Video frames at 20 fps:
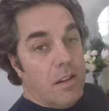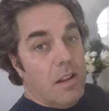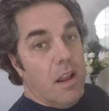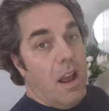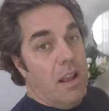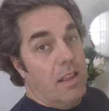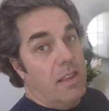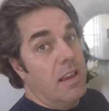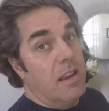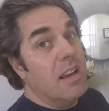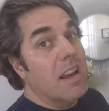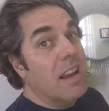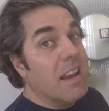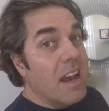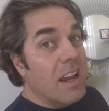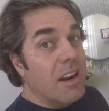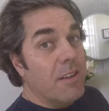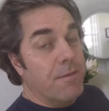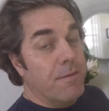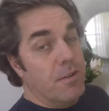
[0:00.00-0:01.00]
I think I
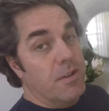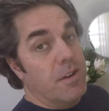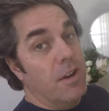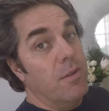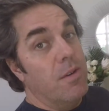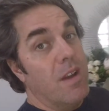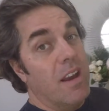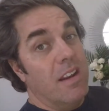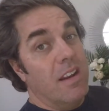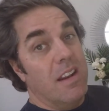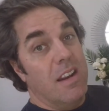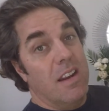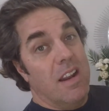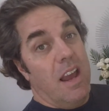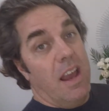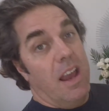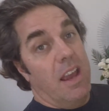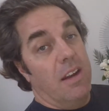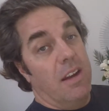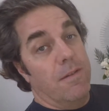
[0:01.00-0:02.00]
got it for
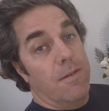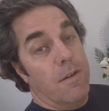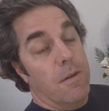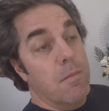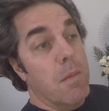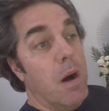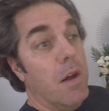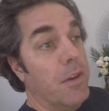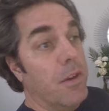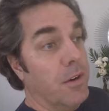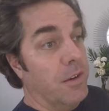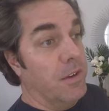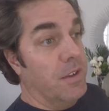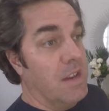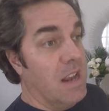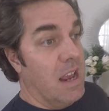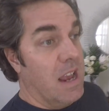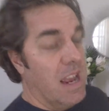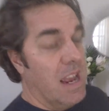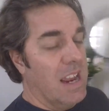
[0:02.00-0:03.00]
$2.99 for Mother's
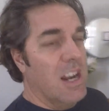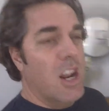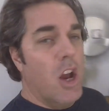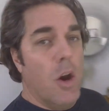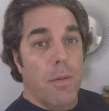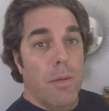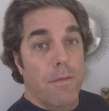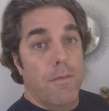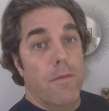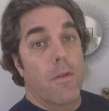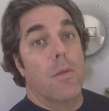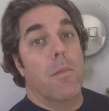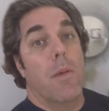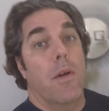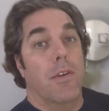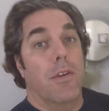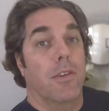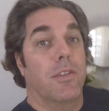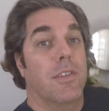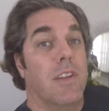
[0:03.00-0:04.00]
Day. No, before
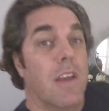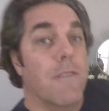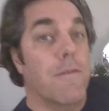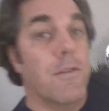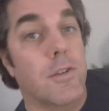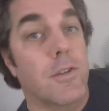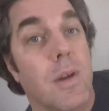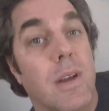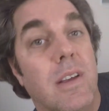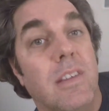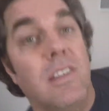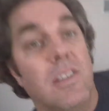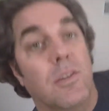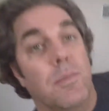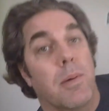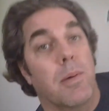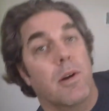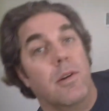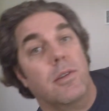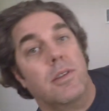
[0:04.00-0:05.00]
Mother's Day, for Tracy's
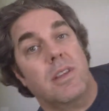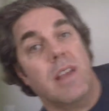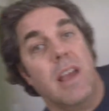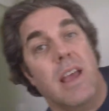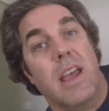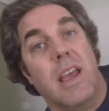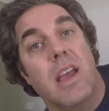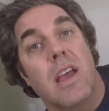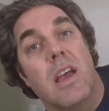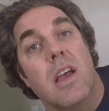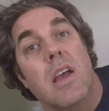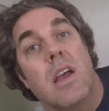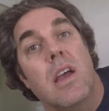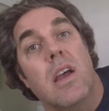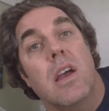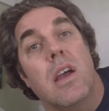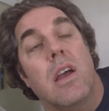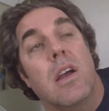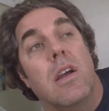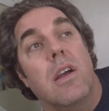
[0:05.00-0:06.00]
birthday.
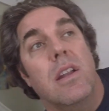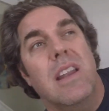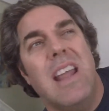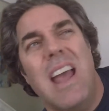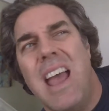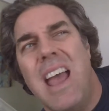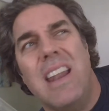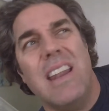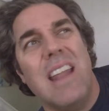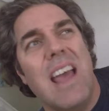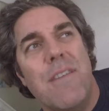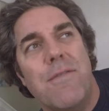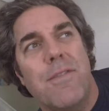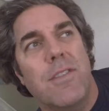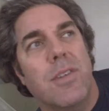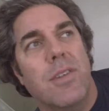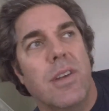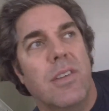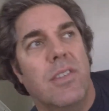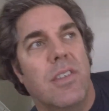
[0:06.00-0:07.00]
Nah, not for
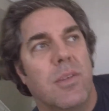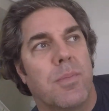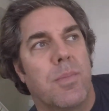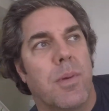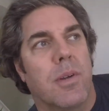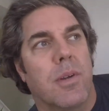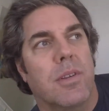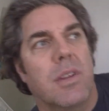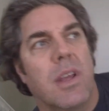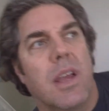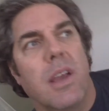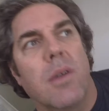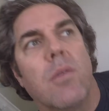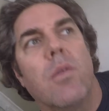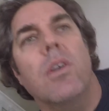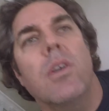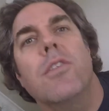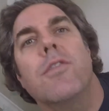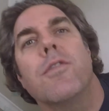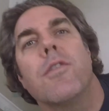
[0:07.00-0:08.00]
Tracy's birthday. It
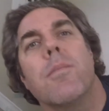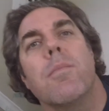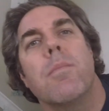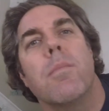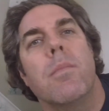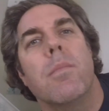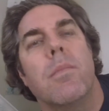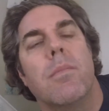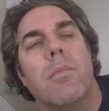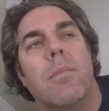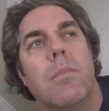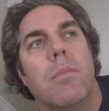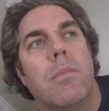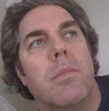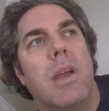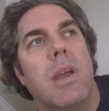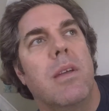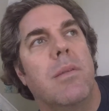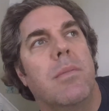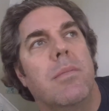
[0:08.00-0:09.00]
was for
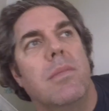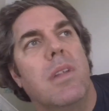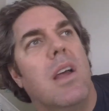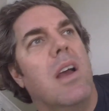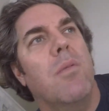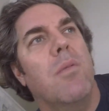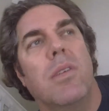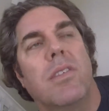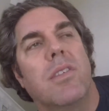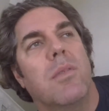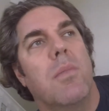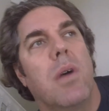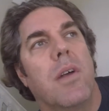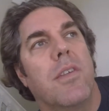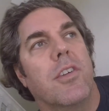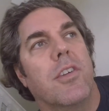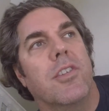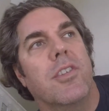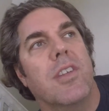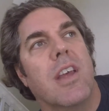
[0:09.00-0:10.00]
it wasn't
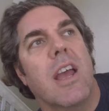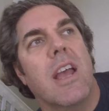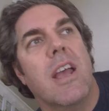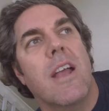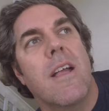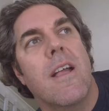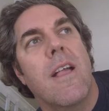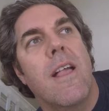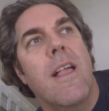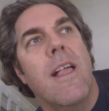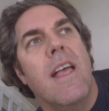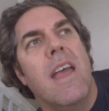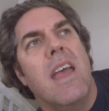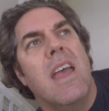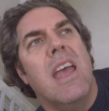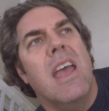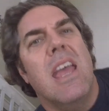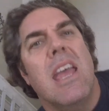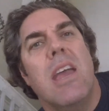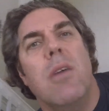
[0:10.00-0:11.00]
Mother's Day.
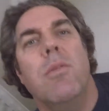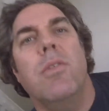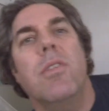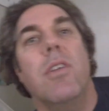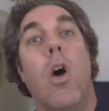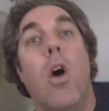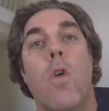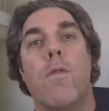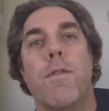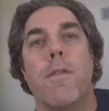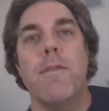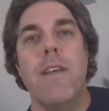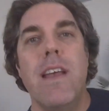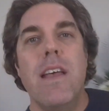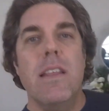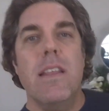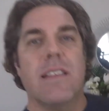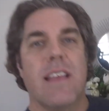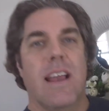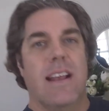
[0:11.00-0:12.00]
It was, for
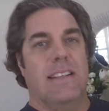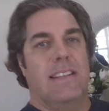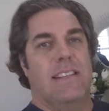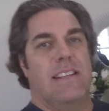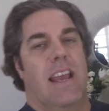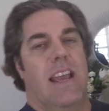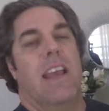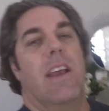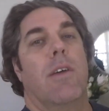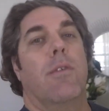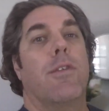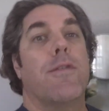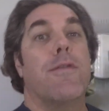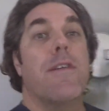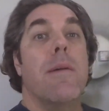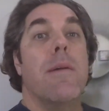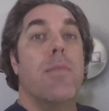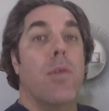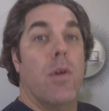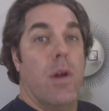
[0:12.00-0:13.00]
Valentine's Day. It was
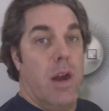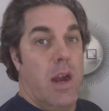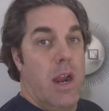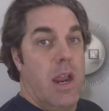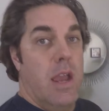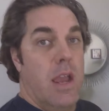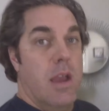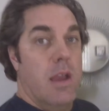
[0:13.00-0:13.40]
February.